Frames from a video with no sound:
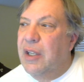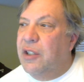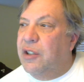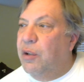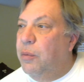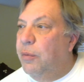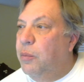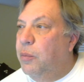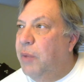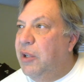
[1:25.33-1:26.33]
So
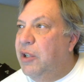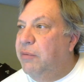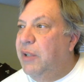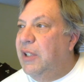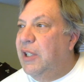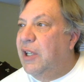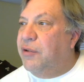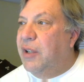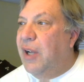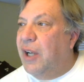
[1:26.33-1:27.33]
when we do read the
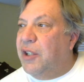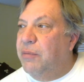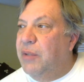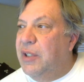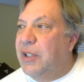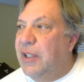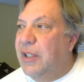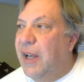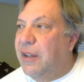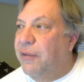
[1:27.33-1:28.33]
introduction, we see
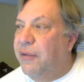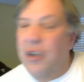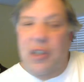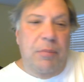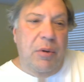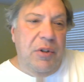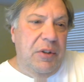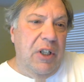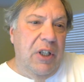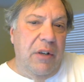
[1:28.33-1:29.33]
that the first
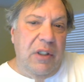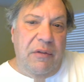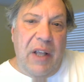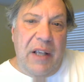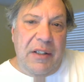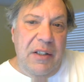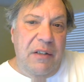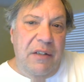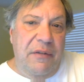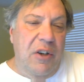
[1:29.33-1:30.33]
series of lessons,
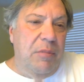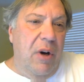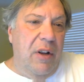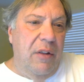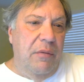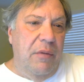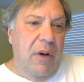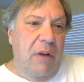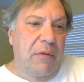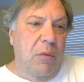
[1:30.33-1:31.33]
the first part of
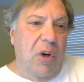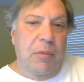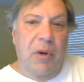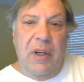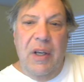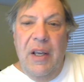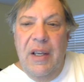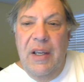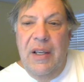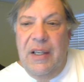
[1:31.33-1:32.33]
the workbook,
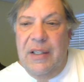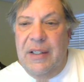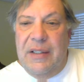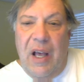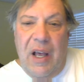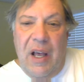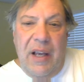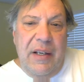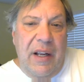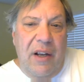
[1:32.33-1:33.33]
is
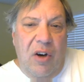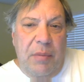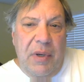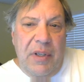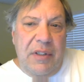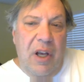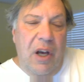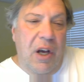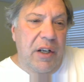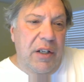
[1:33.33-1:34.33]
designed to help us
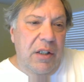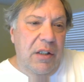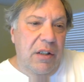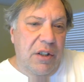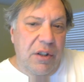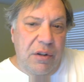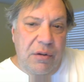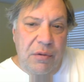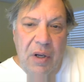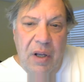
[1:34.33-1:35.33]

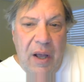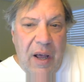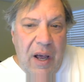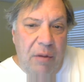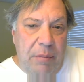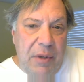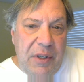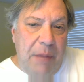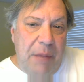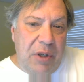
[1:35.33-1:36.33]
undo our
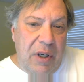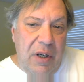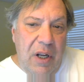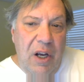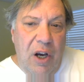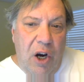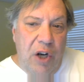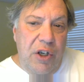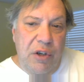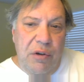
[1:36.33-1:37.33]
perception,
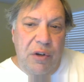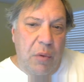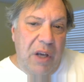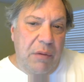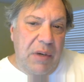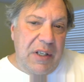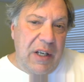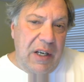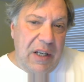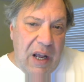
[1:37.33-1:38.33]
undo the way we
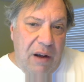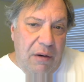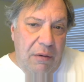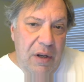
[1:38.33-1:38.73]
see now,